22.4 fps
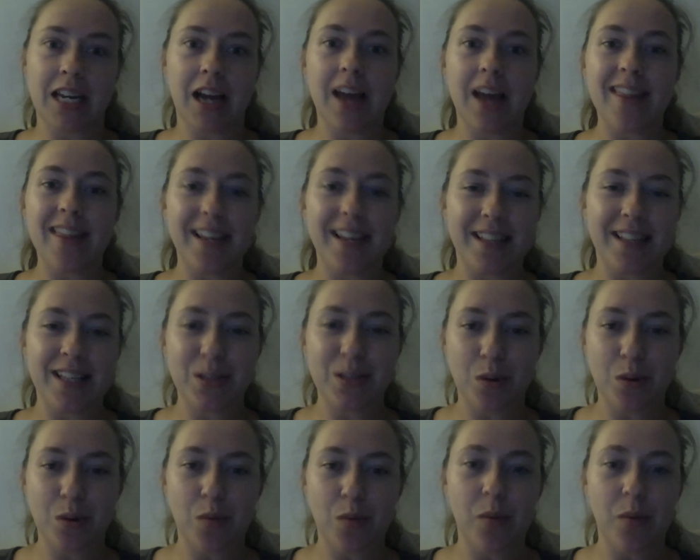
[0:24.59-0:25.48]
I think this
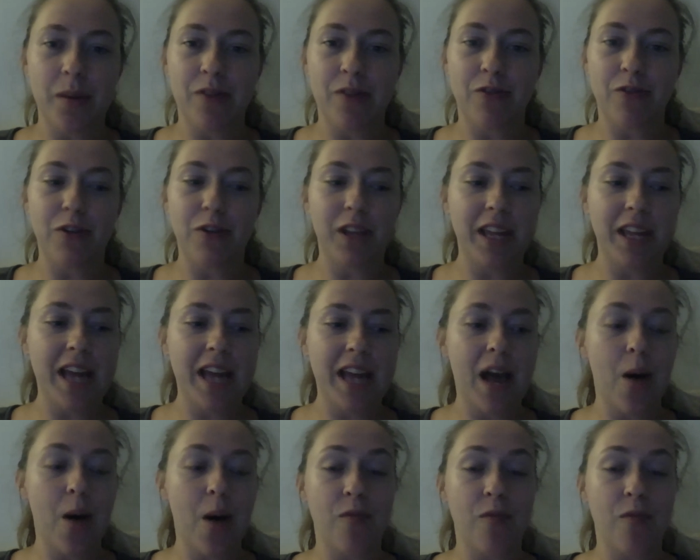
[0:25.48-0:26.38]
one will be really
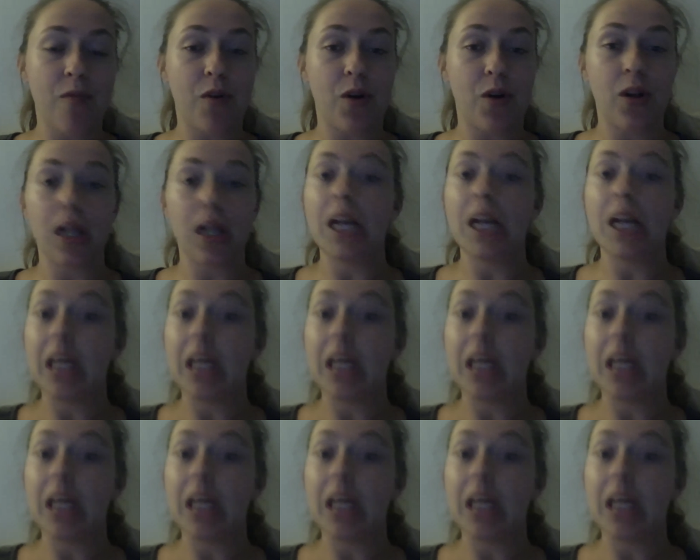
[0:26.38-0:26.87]
helpful.